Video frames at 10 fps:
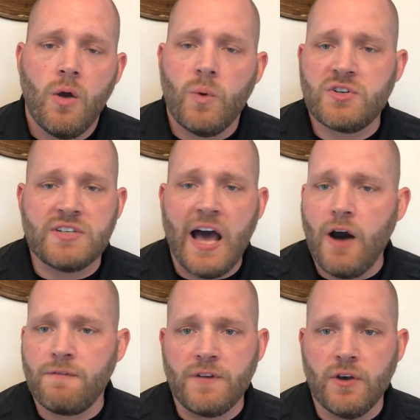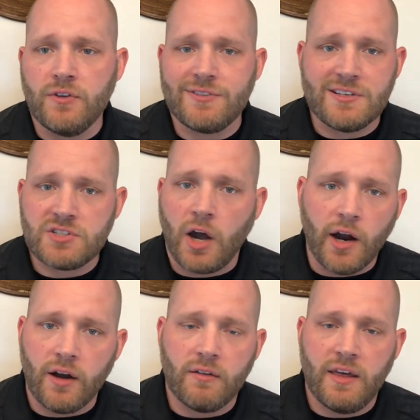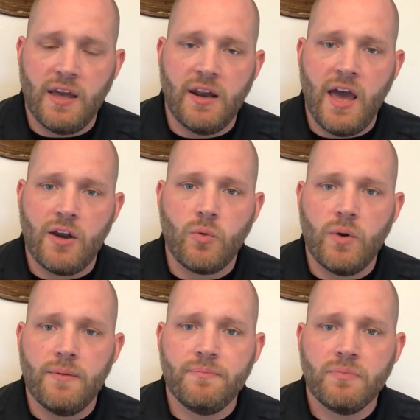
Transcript: which now feels entirely inadequate.